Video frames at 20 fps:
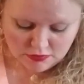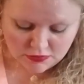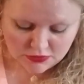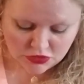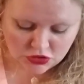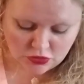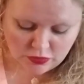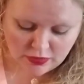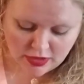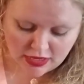
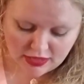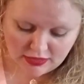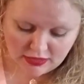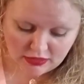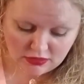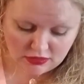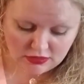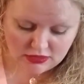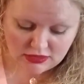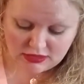So my
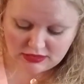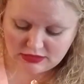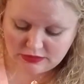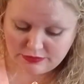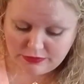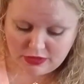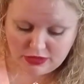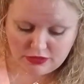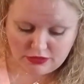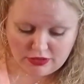little niece
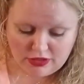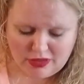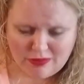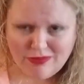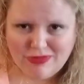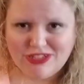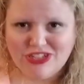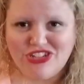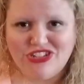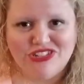Miriam,
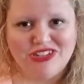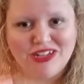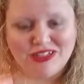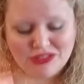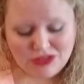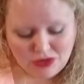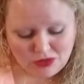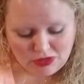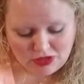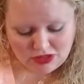she's not
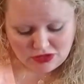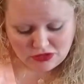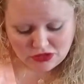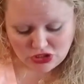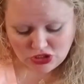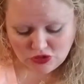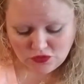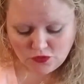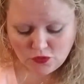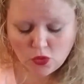so little,
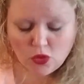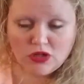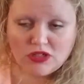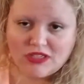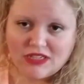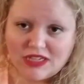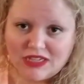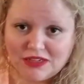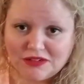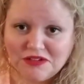she's
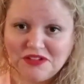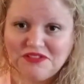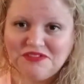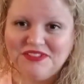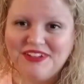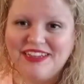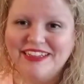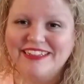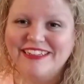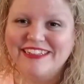14.
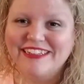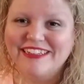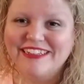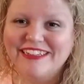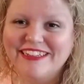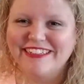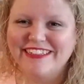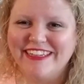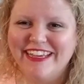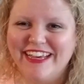
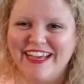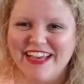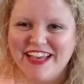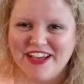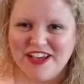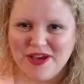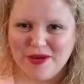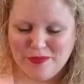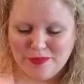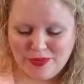
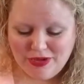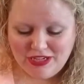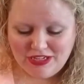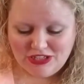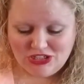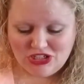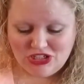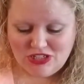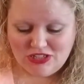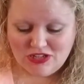But
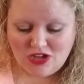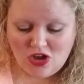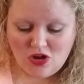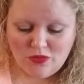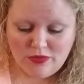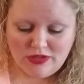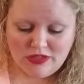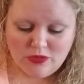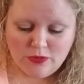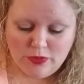she's
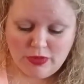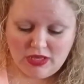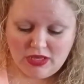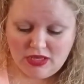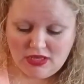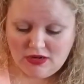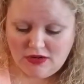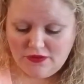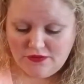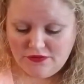always
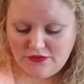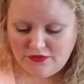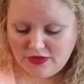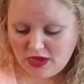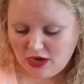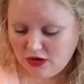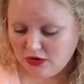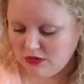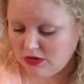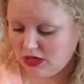been
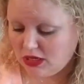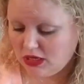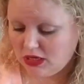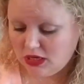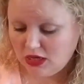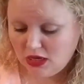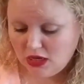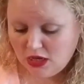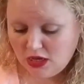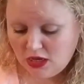
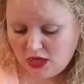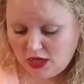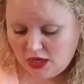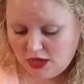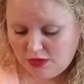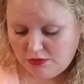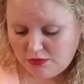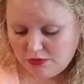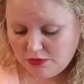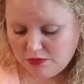very
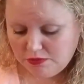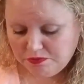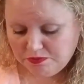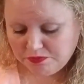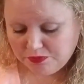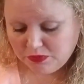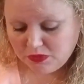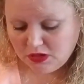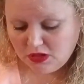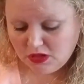
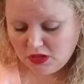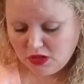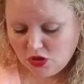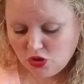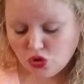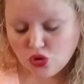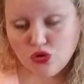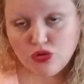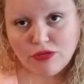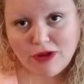
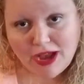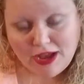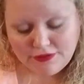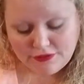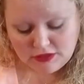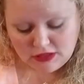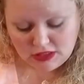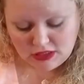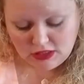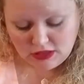crafty,